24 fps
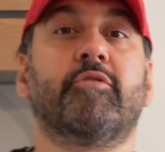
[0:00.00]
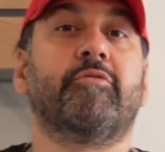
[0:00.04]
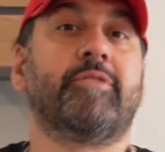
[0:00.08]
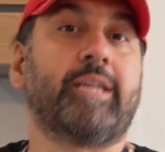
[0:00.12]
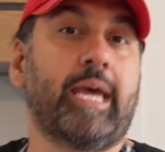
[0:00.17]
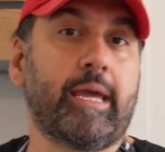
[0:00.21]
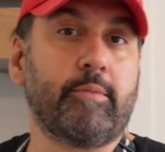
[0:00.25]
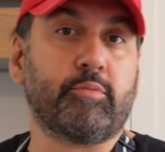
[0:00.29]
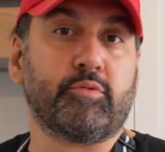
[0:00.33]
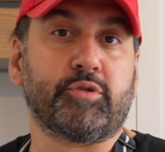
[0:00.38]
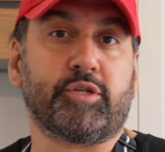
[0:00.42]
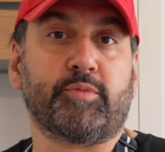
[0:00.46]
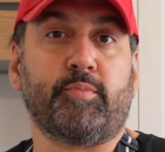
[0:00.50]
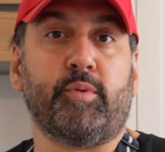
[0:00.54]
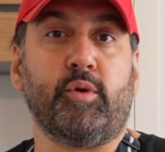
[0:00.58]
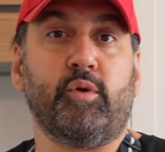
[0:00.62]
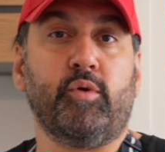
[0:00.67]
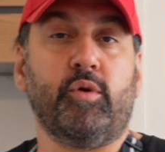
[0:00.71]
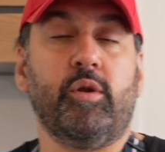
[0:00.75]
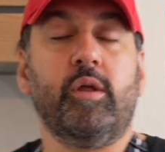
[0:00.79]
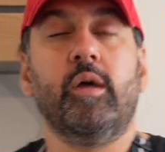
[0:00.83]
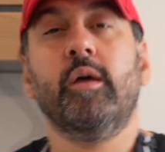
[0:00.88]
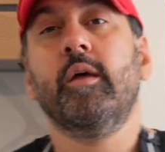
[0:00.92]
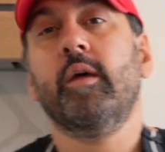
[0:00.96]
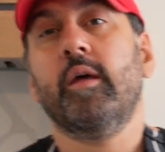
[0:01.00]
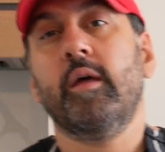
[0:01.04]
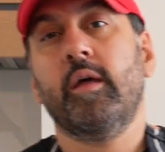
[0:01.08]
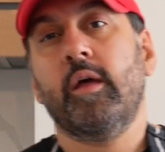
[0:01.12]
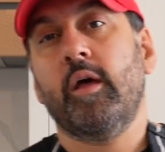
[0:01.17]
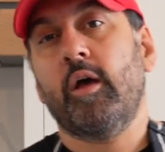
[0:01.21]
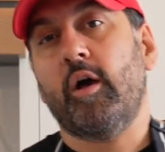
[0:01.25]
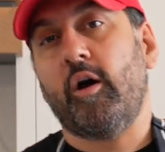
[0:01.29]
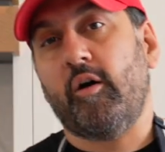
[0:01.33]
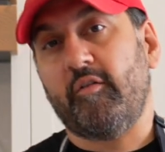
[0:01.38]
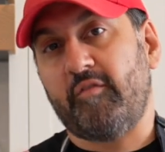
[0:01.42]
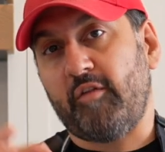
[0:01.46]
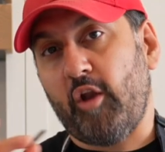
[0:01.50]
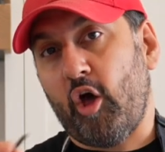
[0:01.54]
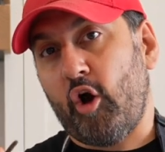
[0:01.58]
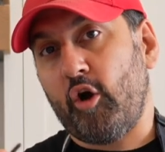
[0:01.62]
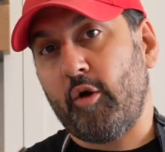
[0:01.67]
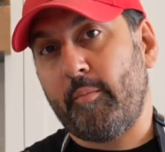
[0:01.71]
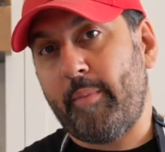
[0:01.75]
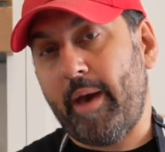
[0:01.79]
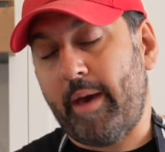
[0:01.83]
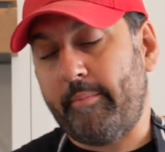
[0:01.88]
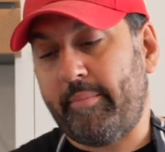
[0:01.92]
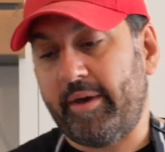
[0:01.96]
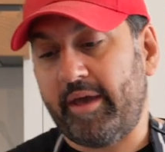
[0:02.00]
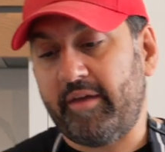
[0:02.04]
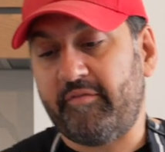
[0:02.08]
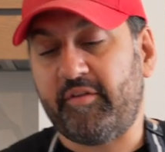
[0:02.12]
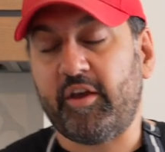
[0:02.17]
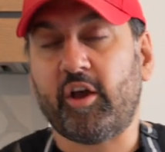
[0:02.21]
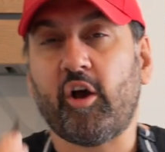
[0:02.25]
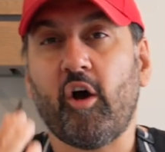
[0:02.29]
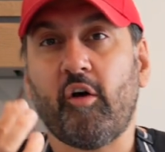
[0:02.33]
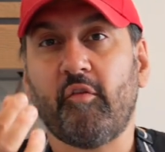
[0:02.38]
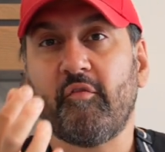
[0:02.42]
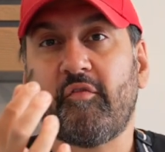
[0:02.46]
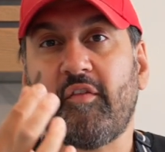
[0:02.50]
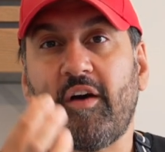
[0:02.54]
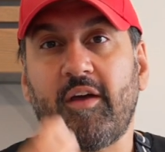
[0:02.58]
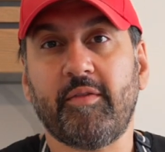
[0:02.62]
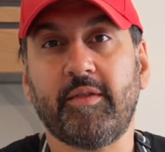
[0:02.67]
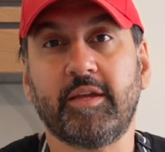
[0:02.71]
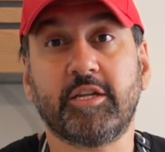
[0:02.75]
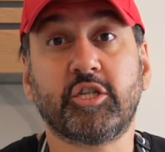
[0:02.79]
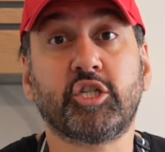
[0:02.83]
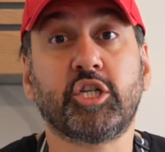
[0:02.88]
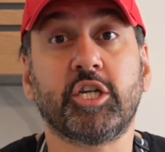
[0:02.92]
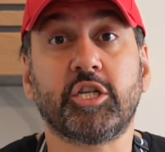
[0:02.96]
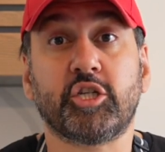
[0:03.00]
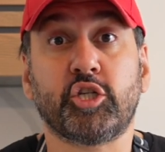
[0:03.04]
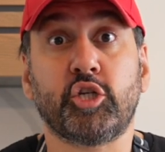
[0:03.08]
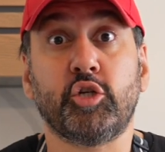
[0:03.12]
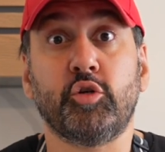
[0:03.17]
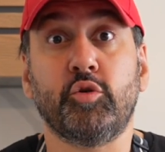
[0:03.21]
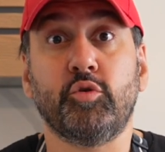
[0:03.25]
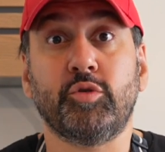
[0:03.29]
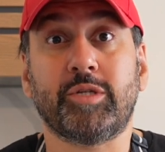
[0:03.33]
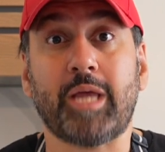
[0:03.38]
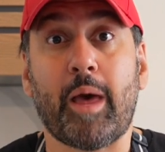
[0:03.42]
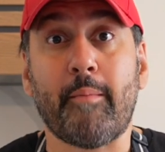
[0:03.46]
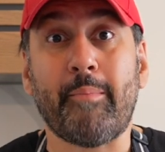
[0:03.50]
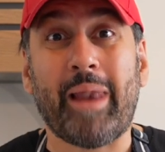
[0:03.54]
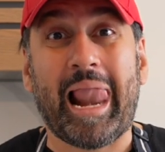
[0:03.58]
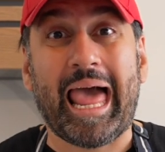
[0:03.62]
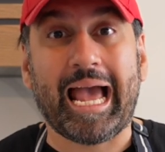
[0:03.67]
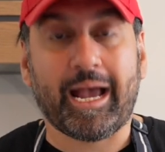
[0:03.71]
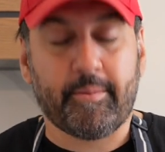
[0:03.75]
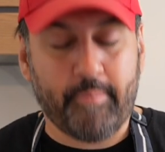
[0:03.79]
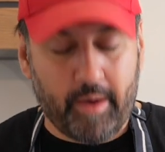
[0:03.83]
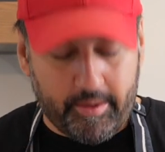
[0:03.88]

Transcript: or a tablespoon of long pepper. If you can't find this, just use black